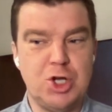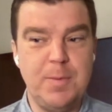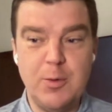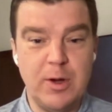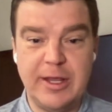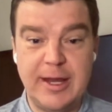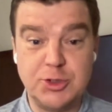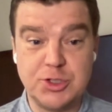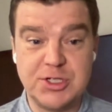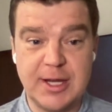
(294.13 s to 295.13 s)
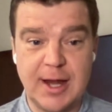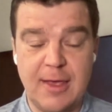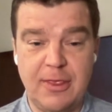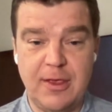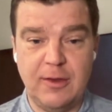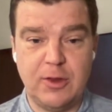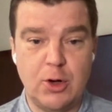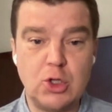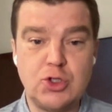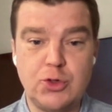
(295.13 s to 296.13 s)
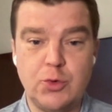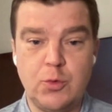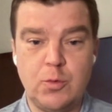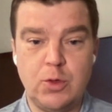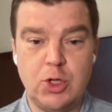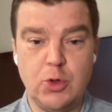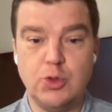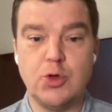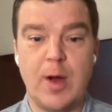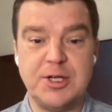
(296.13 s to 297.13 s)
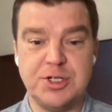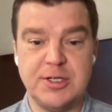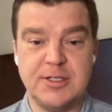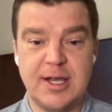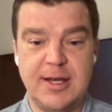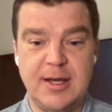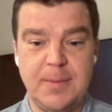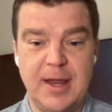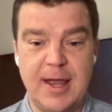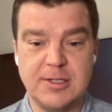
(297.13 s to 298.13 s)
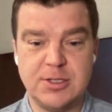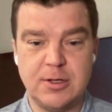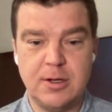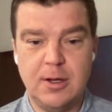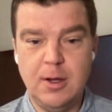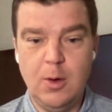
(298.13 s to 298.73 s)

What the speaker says: Should be really interesting. I think there are 2 huge questions that need to be answered.